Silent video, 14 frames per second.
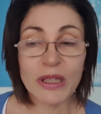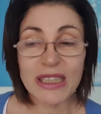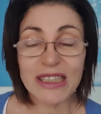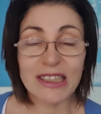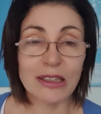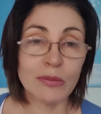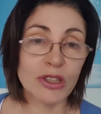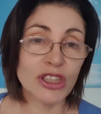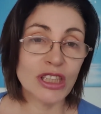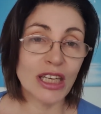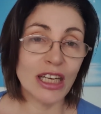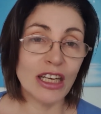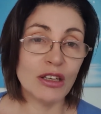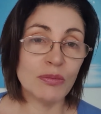It's similar to
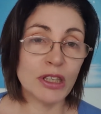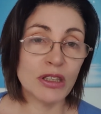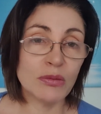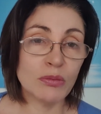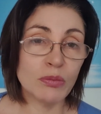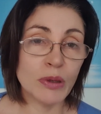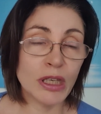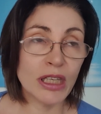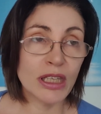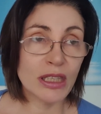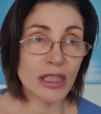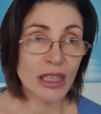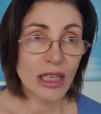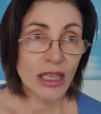
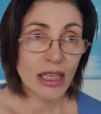Airbnb.